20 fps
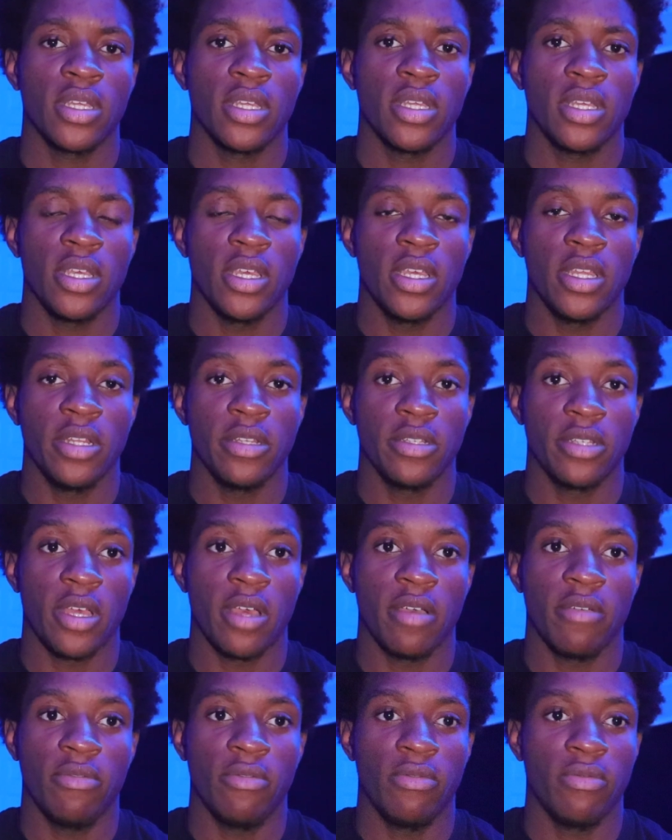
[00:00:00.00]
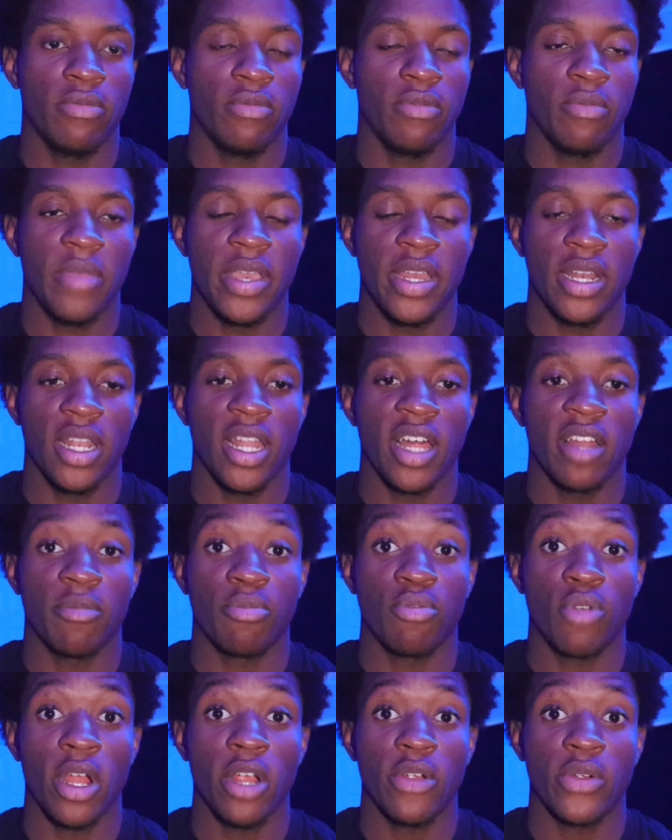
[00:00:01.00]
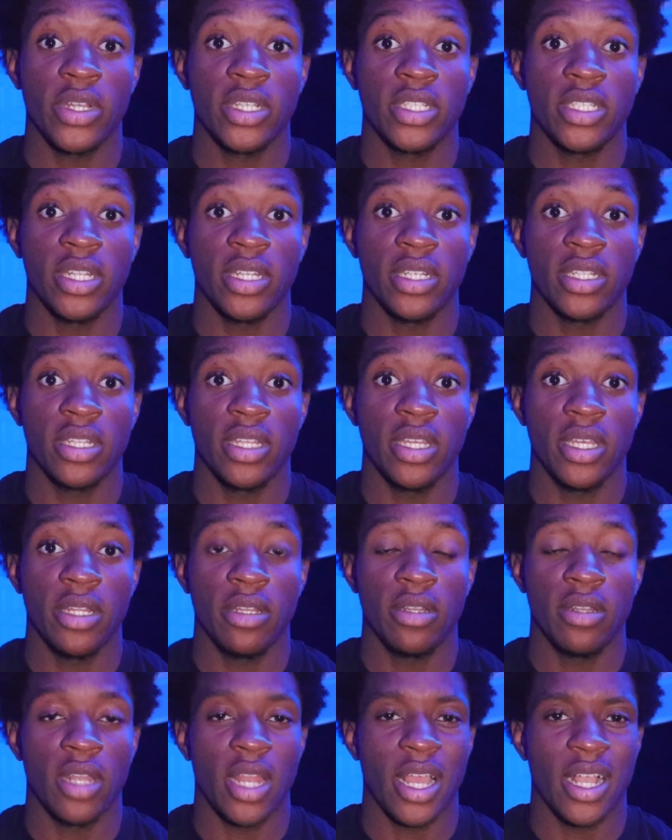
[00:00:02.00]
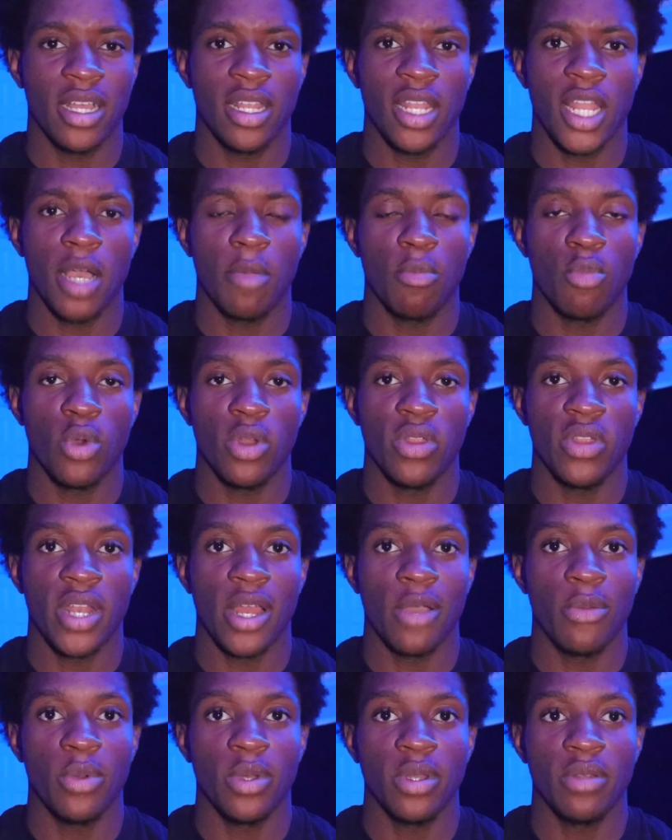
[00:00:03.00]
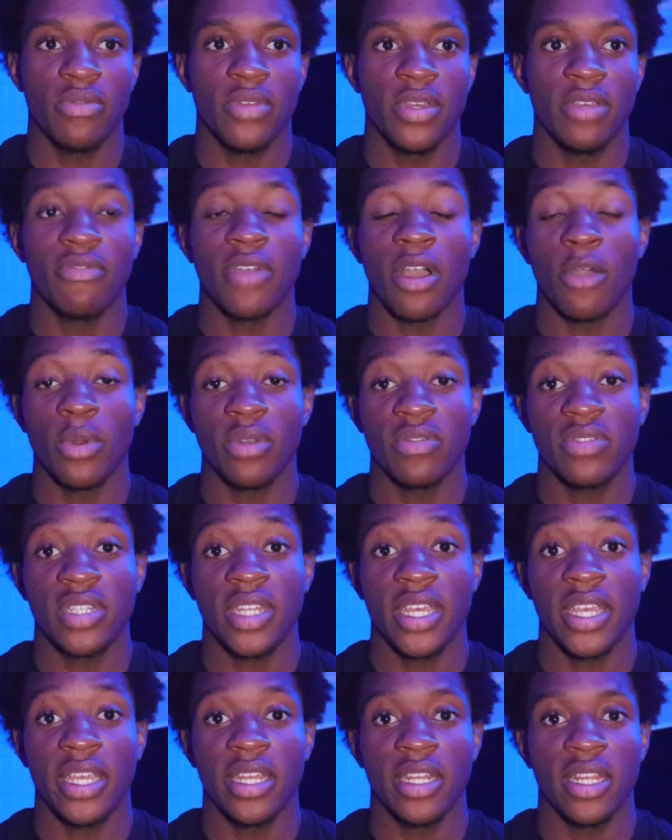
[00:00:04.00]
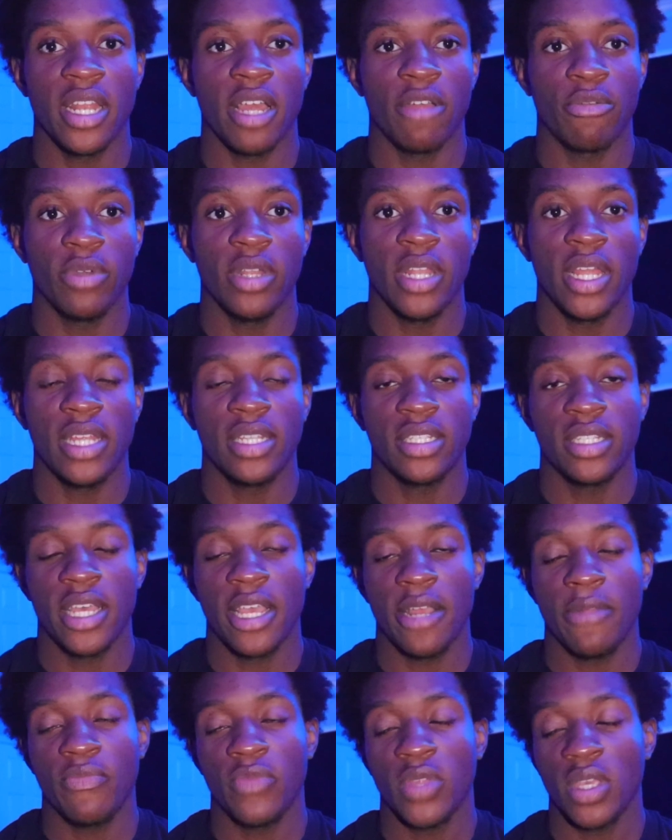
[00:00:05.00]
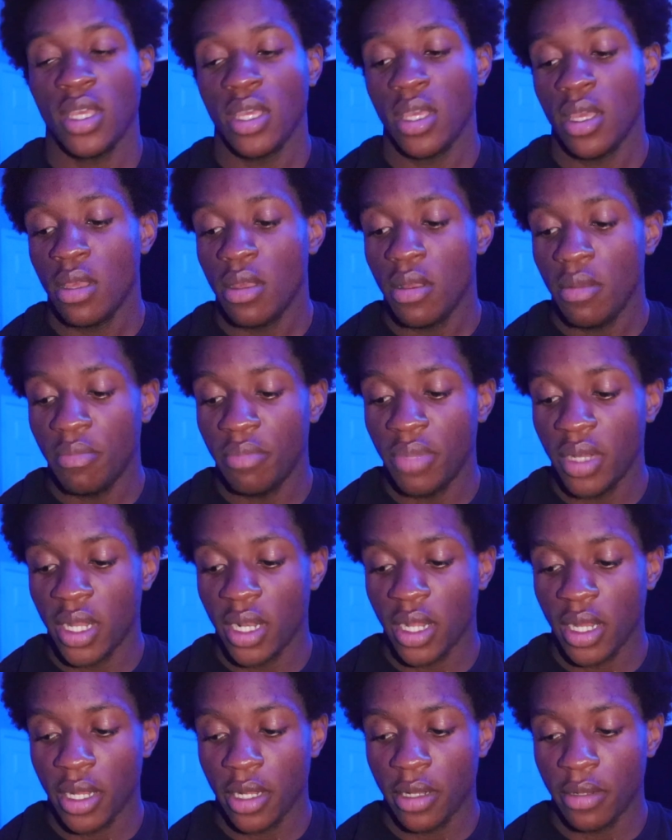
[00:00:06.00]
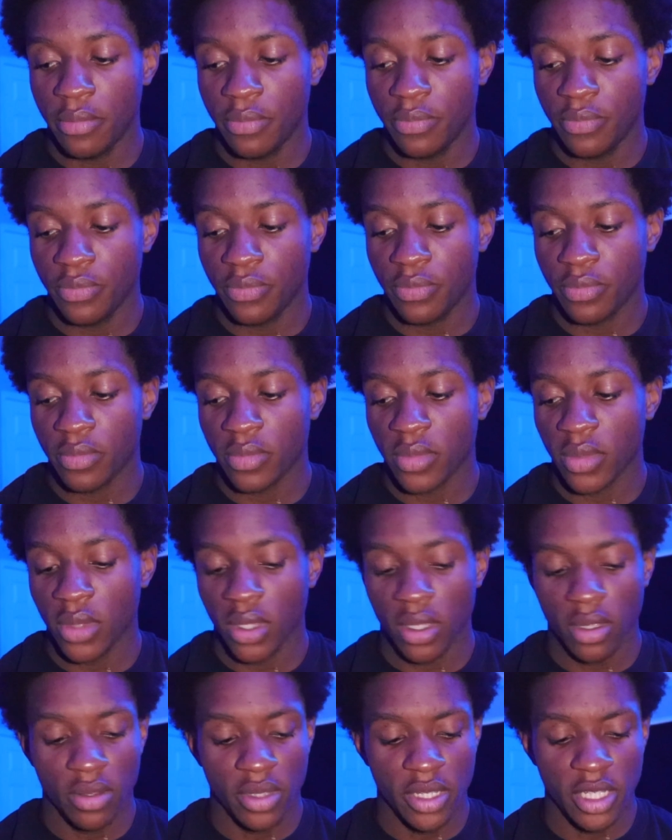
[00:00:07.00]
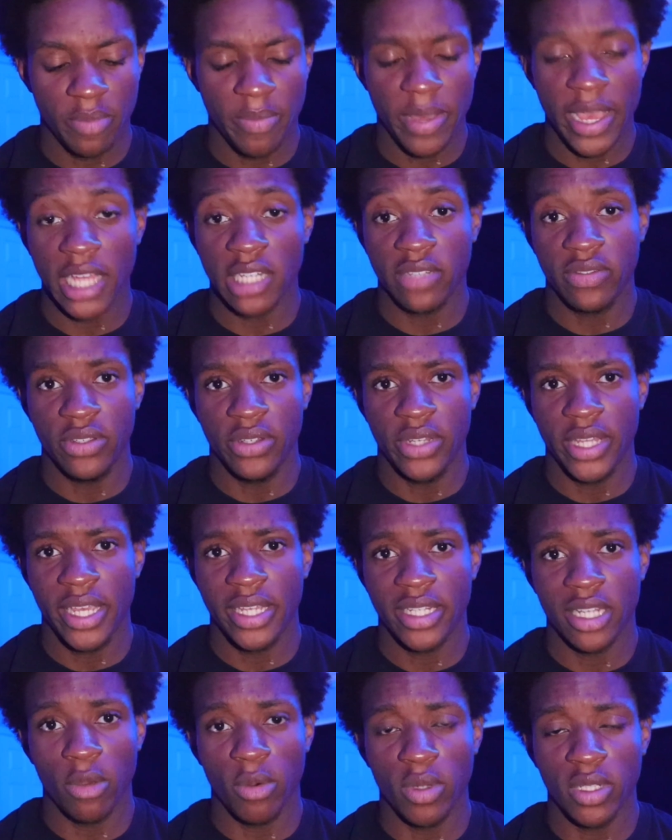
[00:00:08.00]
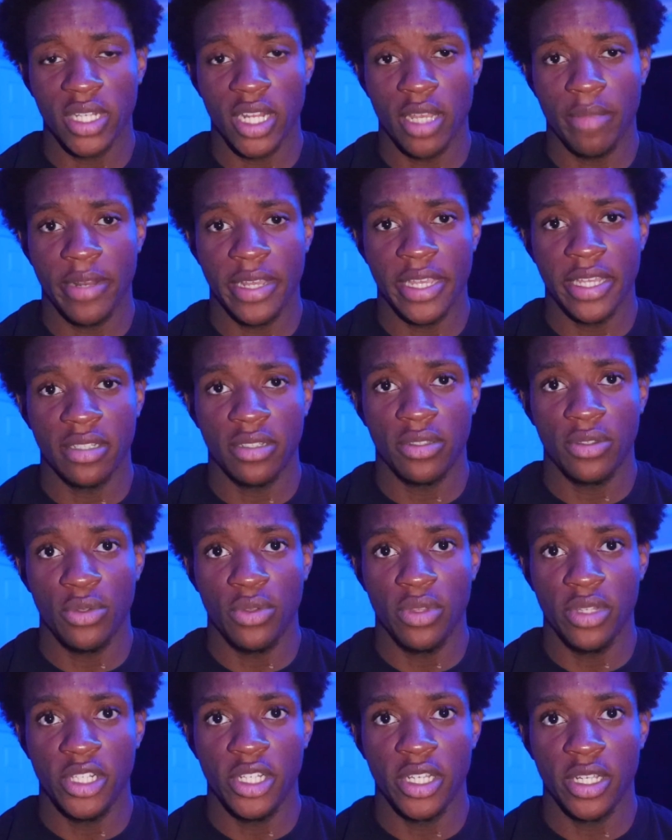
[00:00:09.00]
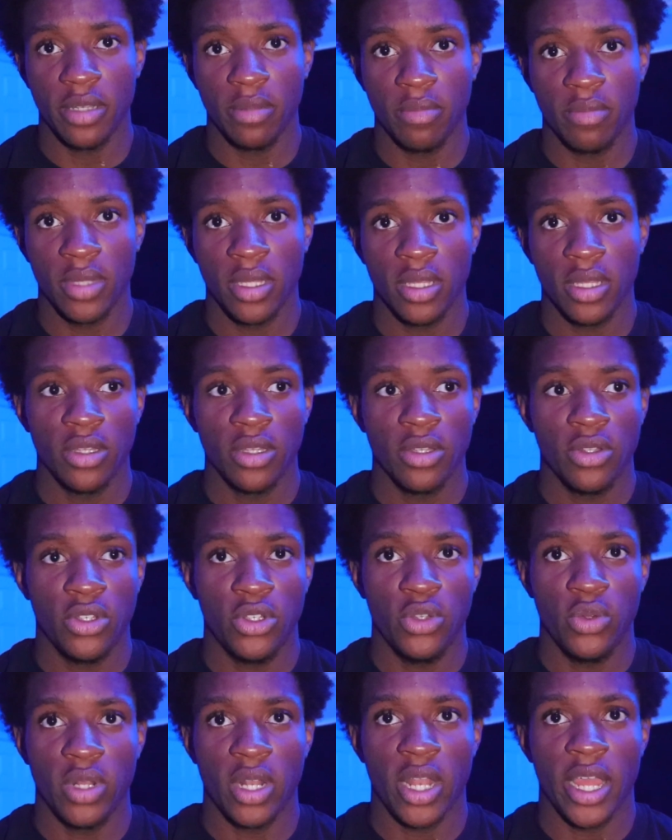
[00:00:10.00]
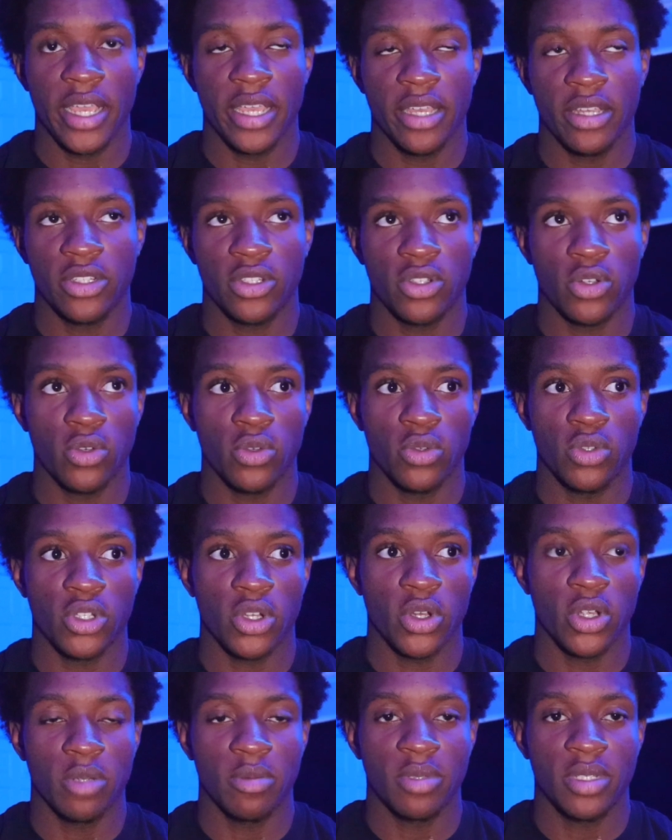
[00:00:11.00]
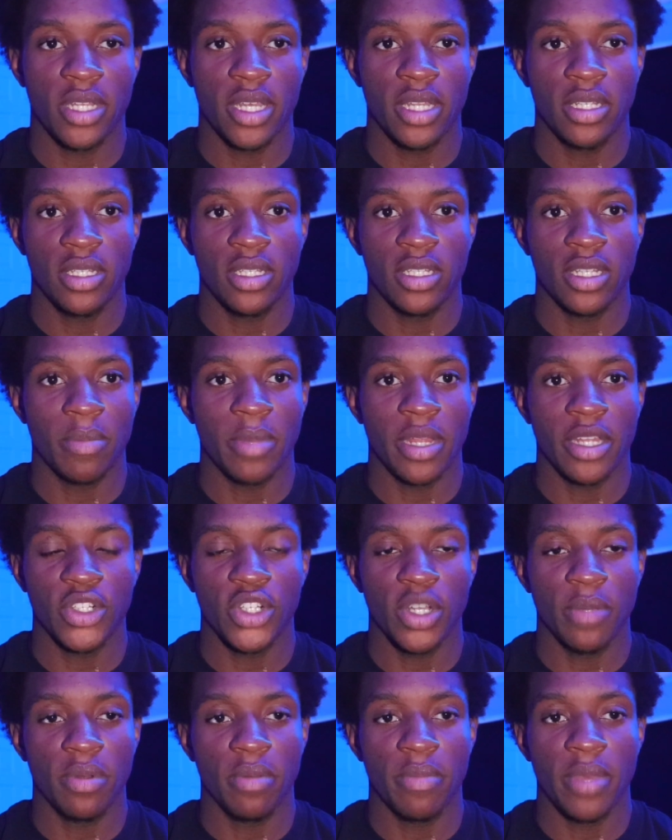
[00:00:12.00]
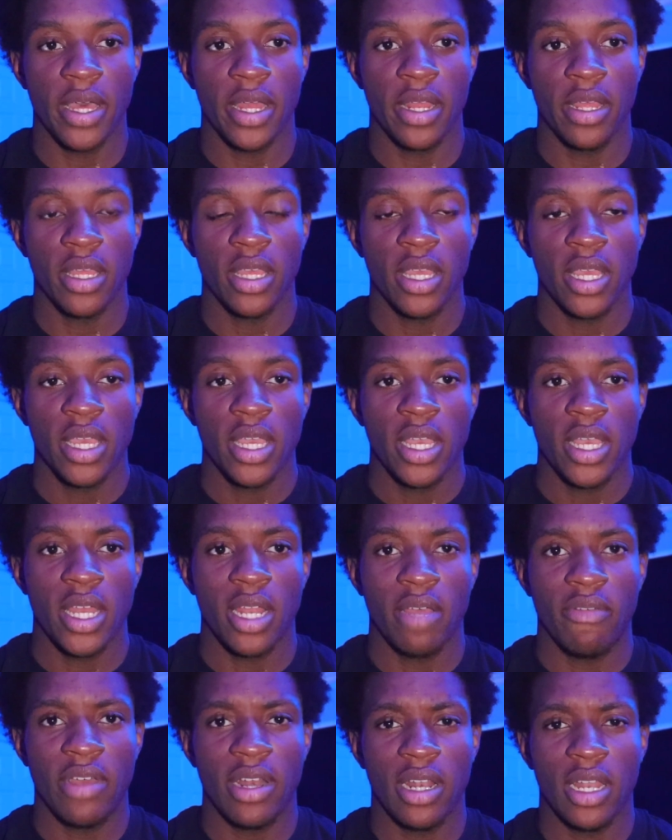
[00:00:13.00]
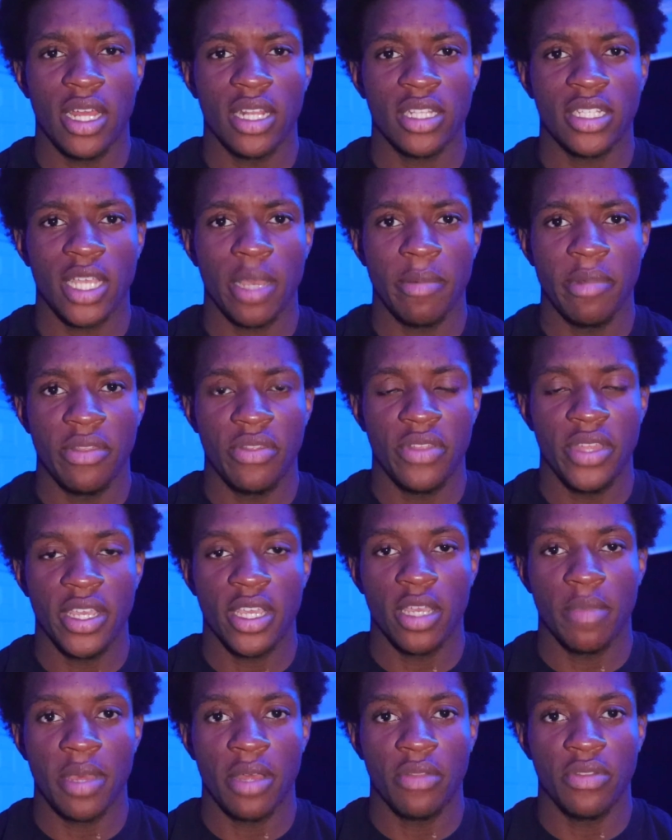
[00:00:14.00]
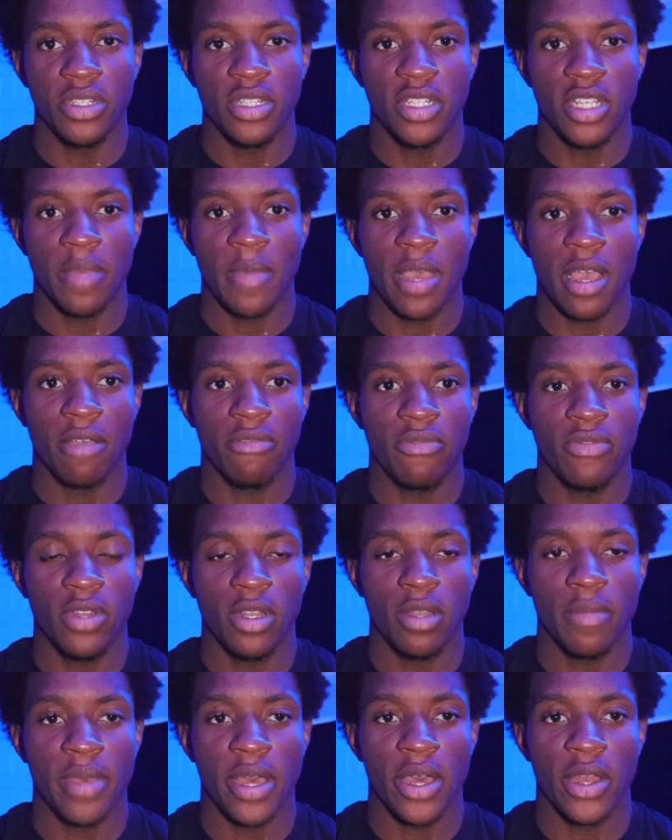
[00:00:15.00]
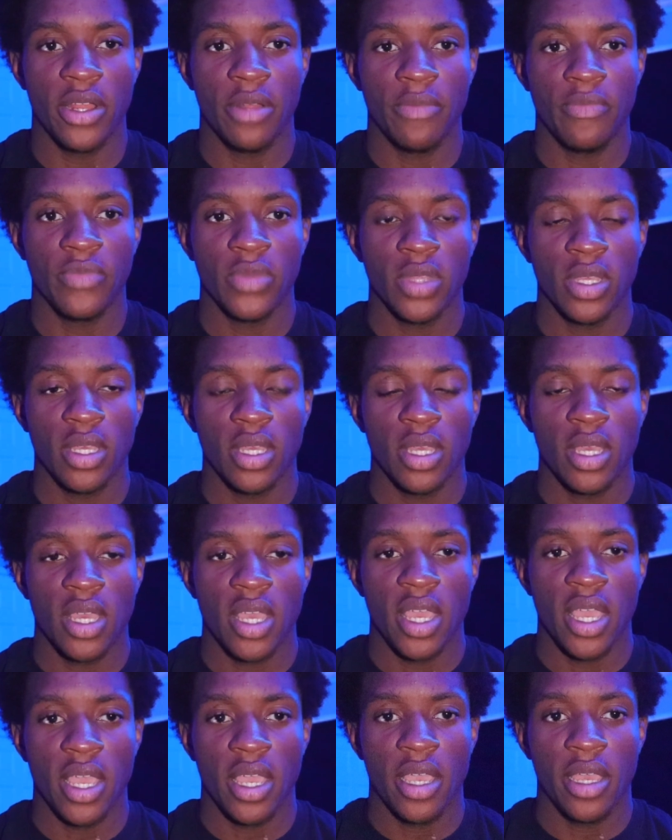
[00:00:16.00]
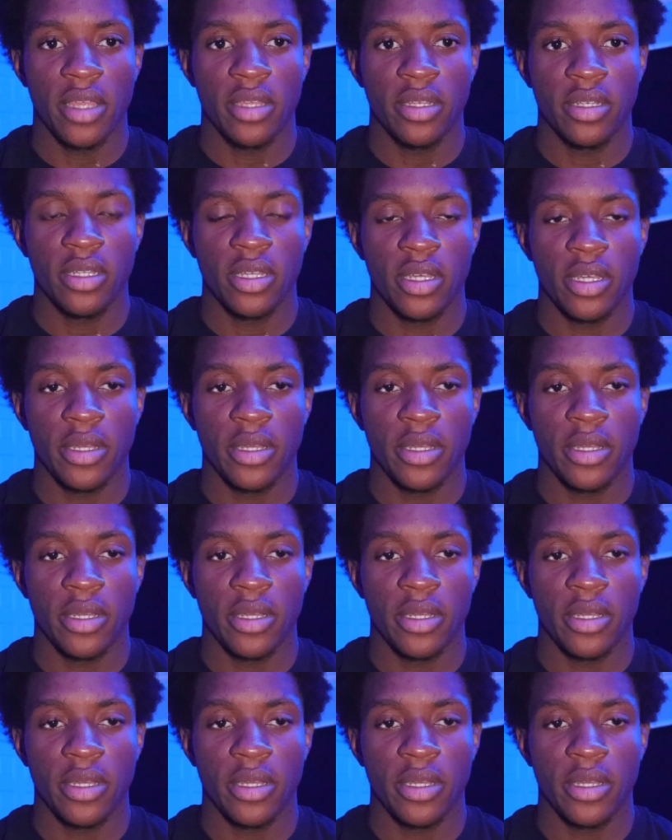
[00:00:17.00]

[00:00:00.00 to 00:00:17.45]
And I've made a lot of progress since then, like a lot more than I would have if I would have stayed, and I realized that. But these past few days I wasn't able to get to the gym due to like external circumstances. I'm not tripping about it. And I've had a lot of time to think about the gym, how I feel about it. And